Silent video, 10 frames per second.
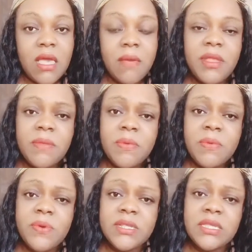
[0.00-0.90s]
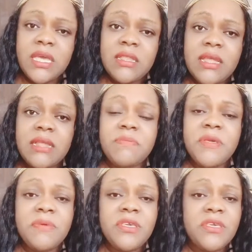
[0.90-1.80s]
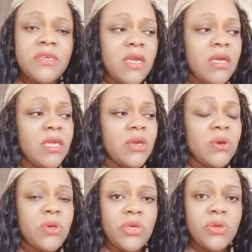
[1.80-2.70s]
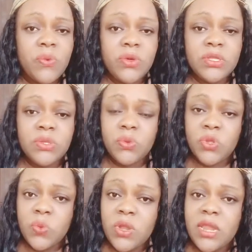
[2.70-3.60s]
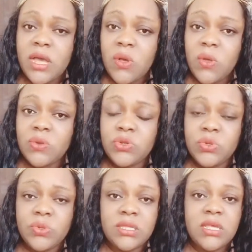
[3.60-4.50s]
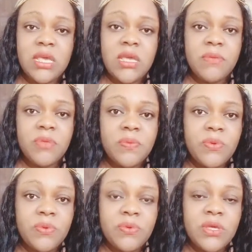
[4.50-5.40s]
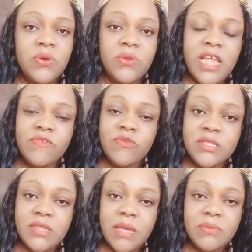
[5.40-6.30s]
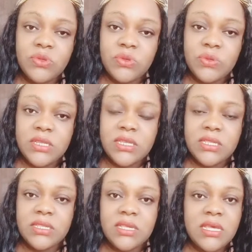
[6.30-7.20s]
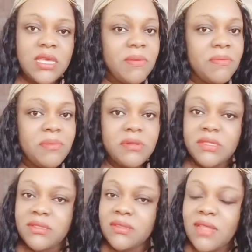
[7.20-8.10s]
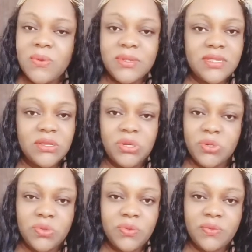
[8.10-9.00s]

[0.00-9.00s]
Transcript: Many people were saying that maybe he, he, he was the one that called those people. He connived with them to do this. But that wasn't true.